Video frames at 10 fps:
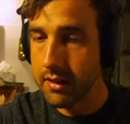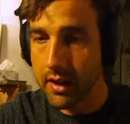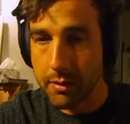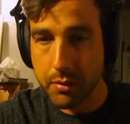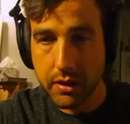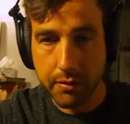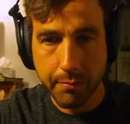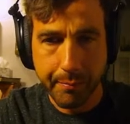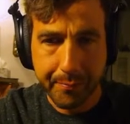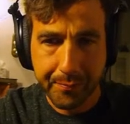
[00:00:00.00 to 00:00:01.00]
happening.
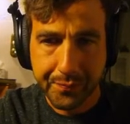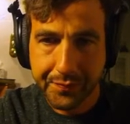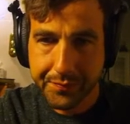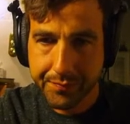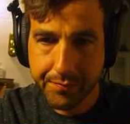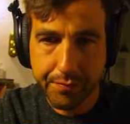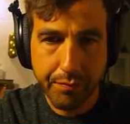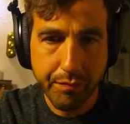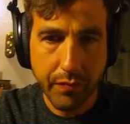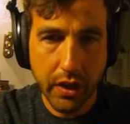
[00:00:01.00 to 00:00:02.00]

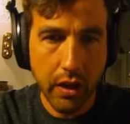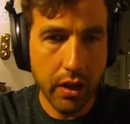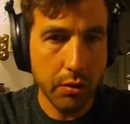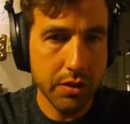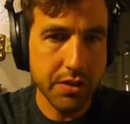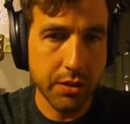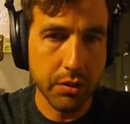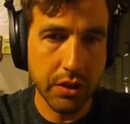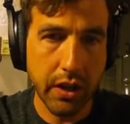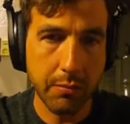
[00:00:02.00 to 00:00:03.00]
Let's see what
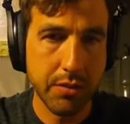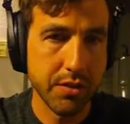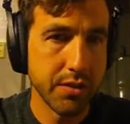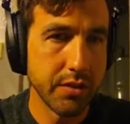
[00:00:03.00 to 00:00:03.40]
happens.